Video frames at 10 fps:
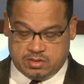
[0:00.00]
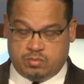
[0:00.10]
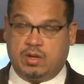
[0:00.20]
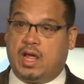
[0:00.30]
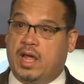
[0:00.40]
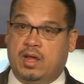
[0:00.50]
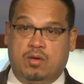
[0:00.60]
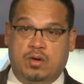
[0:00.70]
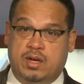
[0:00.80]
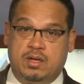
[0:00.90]
relying
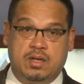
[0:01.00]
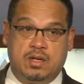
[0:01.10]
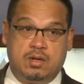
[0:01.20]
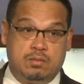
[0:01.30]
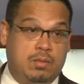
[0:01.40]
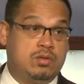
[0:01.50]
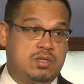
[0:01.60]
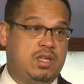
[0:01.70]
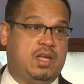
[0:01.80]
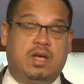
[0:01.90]
on
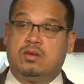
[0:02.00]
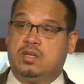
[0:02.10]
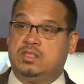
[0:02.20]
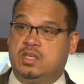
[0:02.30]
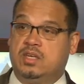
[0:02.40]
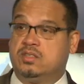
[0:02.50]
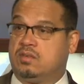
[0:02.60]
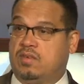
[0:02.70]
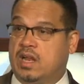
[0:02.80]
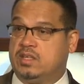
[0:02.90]
mostly elderly seniors to
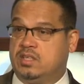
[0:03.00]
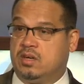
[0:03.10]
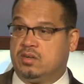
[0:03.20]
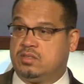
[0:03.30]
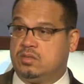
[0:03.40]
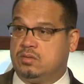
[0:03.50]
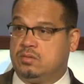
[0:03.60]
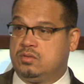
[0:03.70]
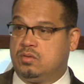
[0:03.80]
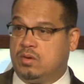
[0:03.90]
volunteer to
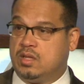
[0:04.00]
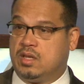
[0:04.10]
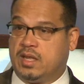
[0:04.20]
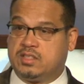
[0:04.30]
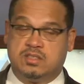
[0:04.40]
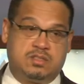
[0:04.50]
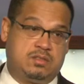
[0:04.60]
run the elections.